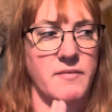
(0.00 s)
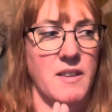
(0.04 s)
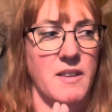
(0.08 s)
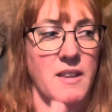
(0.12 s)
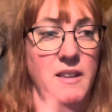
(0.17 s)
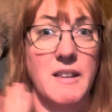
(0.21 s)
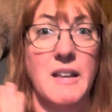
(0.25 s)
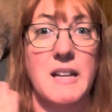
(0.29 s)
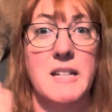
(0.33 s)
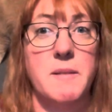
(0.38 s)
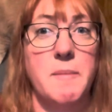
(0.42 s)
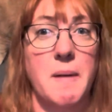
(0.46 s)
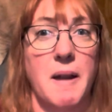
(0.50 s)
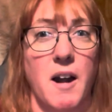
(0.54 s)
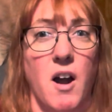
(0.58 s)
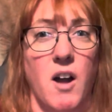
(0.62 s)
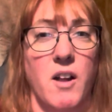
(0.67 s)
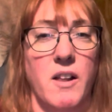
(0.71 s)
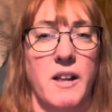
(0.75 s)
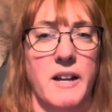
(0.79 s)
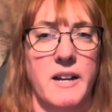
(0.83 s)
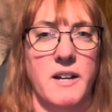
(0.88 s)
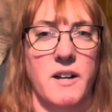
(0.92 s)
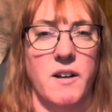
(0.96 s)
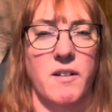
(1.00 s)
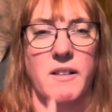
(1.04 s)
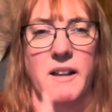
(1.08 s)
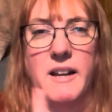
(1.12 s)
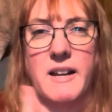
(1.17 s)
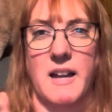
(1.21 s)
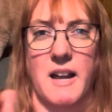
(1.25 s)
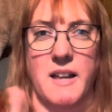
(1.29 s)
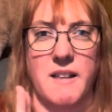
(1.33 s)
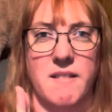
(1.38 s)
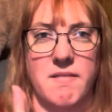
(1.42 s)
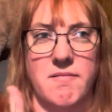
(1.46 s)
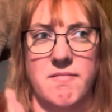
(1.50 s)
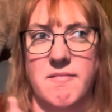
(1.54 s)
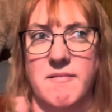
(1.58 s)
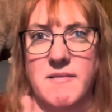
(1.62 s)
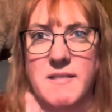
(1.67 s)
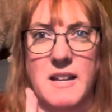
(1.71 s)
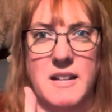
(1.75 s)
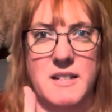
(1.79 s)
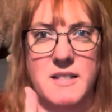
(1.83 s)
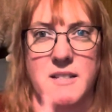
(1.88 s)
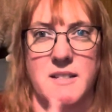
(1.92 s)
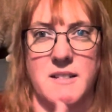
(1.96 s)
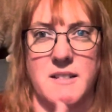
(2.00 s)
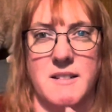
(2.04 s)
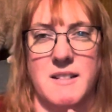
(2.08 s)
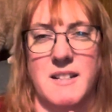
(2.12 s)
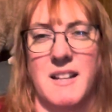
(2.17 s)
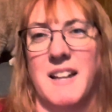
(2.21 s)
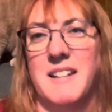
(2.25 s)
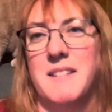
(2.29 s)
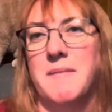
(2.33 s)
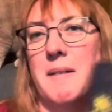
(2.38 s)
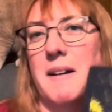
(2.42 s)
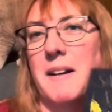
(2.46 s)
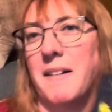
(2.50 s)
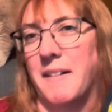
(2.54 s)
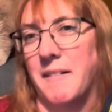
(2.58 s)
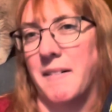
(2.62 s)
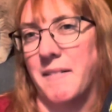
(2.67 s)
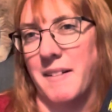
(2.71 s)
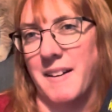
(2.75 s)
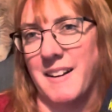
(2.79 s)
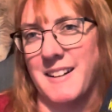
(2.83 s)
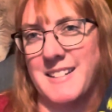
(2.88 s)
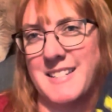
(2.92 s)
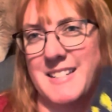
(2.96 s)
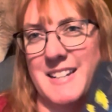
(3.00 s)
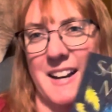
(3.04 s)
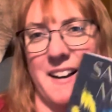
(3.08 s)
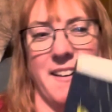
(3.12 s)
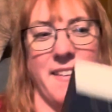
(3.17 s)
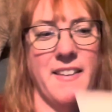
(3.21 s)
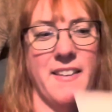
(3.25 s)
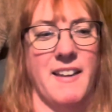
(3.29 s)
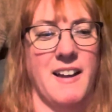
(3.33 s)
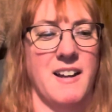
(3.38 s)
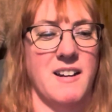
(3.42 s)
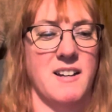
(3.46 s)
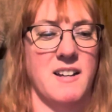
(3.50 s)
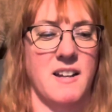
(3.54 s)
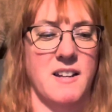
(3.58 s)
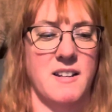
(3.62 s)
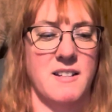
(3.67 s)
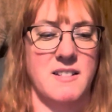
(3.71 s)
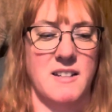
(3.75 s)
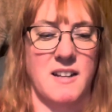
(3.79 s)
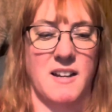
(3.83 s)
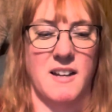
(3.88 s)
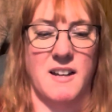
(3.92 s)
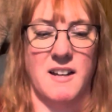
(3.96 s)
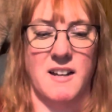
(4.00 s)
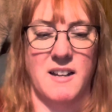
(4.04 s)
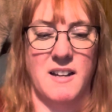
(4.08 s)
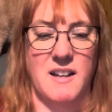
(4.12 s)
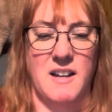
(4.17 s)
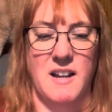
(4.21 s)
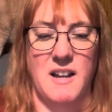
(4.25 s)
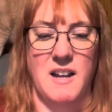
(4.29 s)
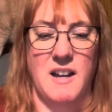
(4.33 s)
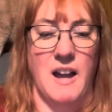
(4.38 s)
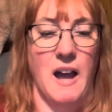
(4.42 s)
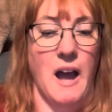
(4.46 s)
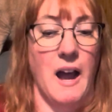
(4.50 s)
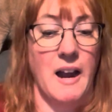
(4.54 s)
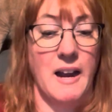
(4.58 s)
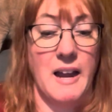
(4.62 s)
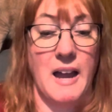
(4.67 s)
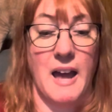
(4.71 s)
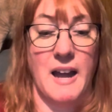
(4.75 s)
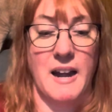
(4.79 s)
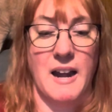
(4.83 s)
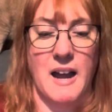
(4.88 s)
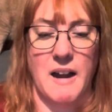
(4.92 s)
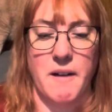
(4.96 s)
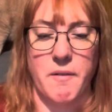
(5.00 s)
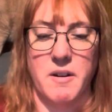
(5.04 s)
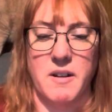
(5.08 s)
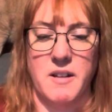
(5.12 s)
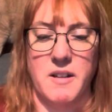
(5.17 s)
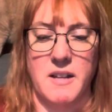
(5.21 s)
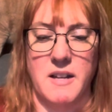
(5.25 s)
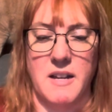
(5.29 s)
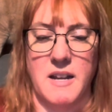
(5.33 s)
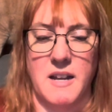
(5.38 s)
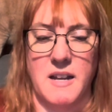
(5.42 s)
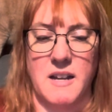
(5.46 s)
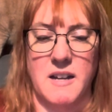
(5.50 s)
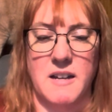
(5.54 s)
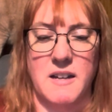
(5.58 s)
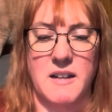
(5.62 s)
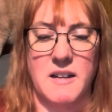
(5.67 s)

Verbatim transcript: that's about all I know. Like I, that's that's about all I want to say on that because uh, again, I really